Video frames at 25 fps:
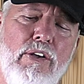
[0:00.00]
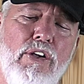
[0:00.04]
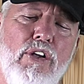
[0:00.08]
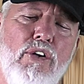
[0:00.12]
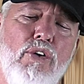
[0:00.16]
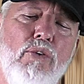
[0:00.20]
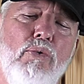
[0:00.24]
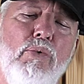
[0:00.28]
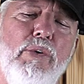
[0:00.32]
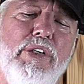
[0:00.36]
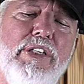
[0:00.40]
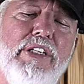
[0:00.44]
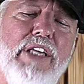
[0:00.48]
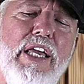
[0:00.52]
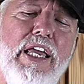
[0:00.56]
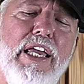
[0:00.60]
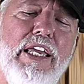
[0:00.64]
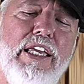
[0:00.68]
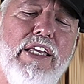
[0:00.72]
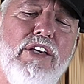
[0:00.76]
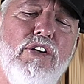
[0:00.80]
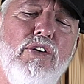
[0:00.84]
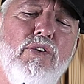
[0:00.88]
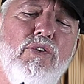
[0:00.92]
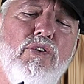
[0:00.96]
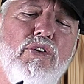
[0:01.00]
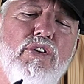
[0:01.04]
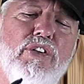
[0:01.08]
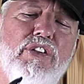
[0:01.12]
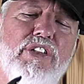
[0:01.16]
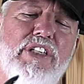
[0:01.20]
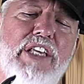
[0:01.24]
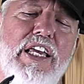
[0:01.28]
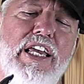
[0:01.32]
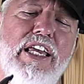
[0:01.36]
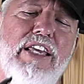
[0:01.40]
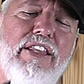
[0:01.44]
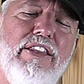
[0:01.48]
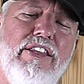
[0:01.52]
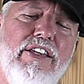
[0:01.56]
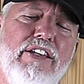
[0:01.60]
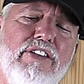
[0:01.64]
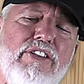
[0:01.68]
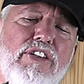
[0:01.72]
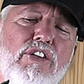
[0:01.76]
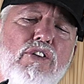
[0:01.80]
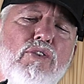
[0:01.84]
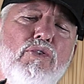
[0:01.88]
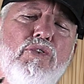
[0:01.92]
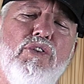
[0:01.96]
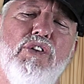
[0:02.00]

And you would take and you just take this and you